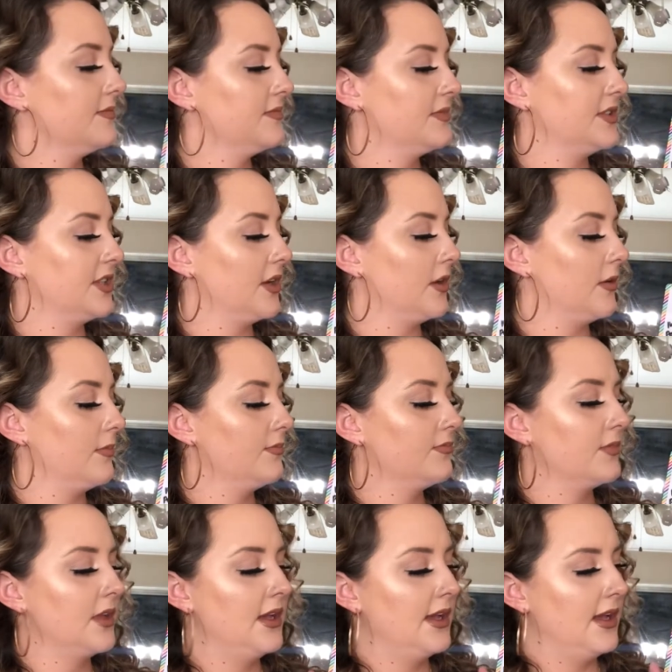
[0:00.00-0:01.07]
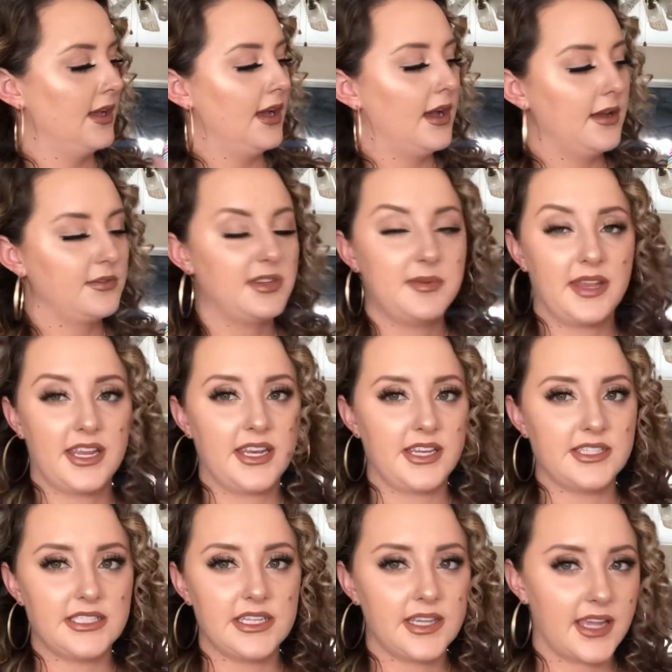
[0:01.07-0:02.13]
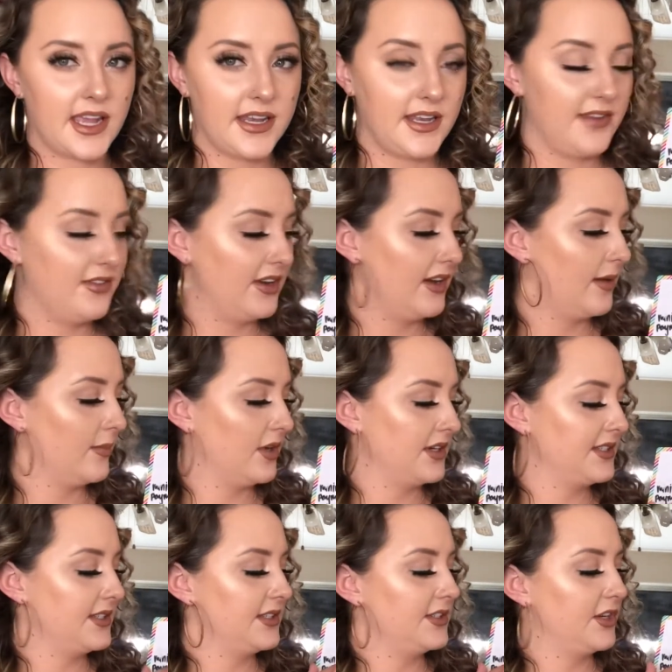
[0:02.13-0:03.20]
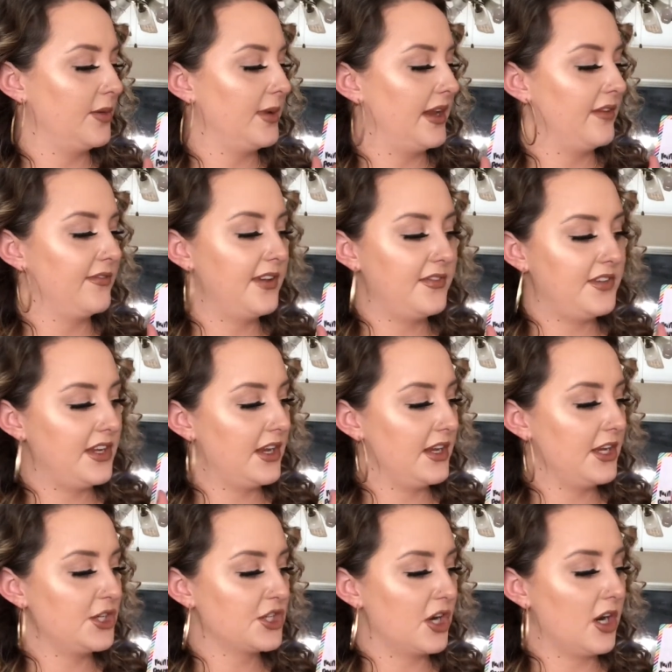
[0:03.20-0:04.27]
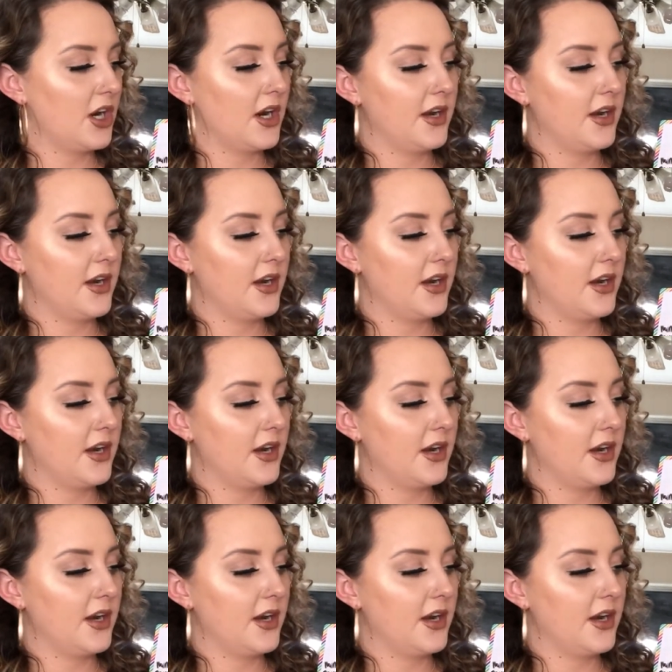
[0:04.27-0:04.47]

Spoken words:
So to make it easy, again, even numbers, so you're paying $50 on each card,